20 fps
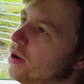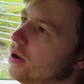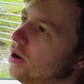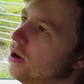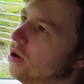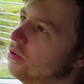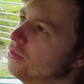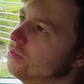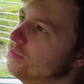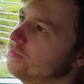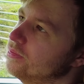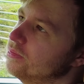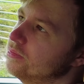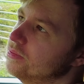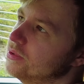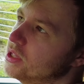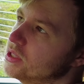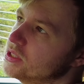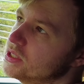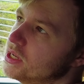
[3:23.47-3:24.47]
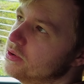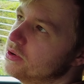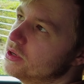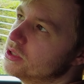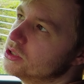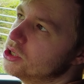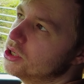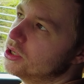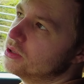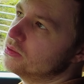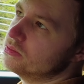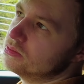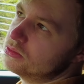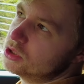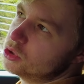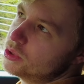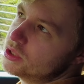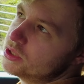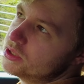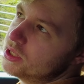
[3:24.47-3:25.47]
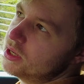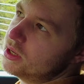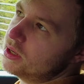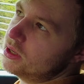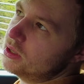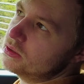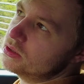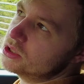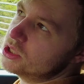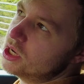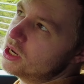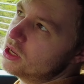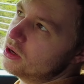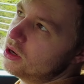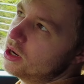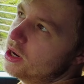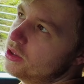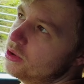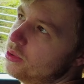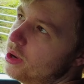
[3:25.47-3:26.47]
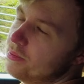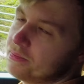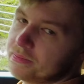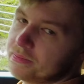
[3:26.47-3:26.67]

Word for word: of the interior, so you can twist it and turn it either way.